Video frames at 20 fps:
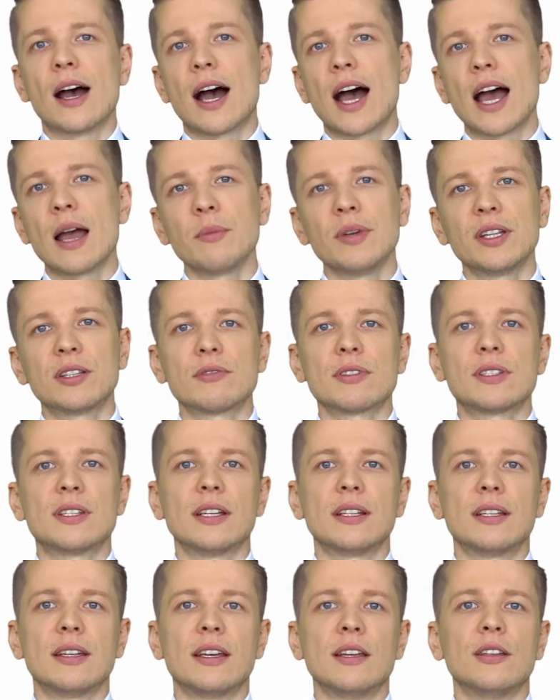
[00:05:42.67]
I'm
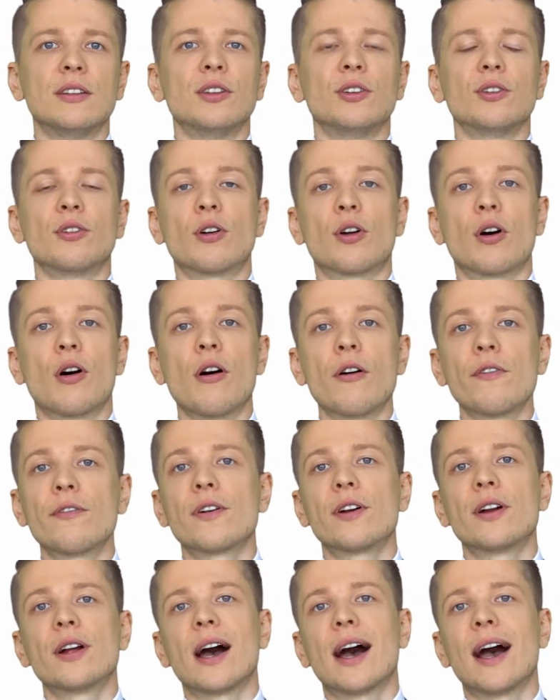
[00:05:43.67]
interested in your offer.